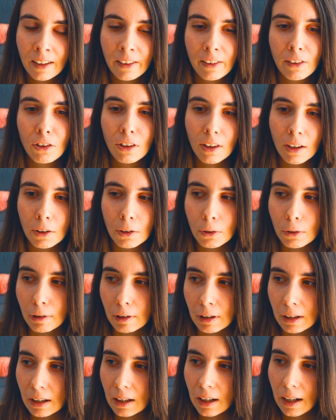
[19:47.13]

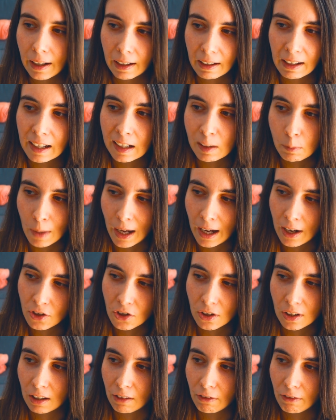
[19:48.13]
So I can
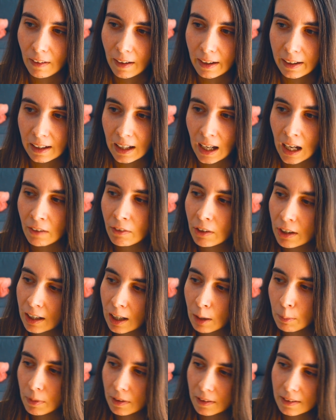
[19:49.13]
imagine if like every
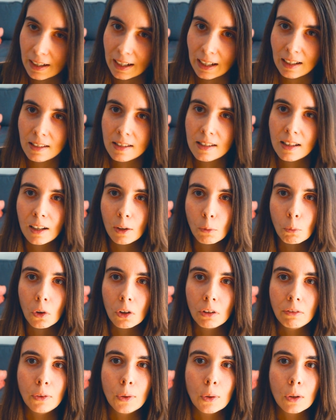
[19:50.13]
couple days like
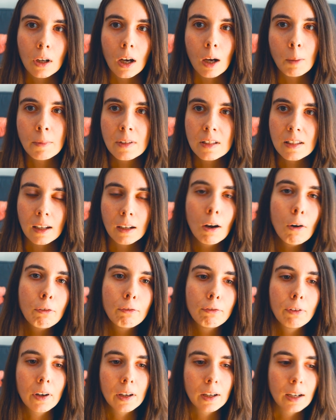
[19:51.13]
one of you comments like, oh
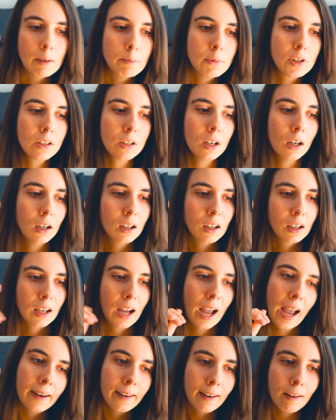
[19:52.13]
fuck, I'm stuck, I
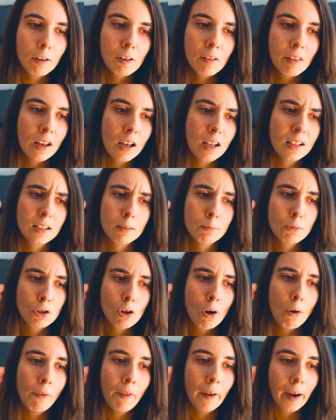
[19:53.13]
can't learn this, I'm
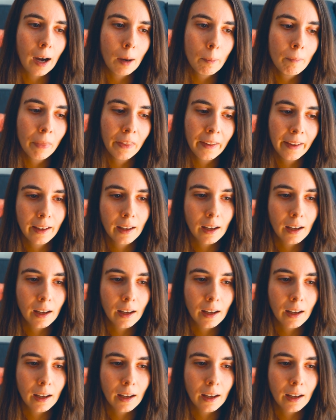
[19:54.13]
so dumb.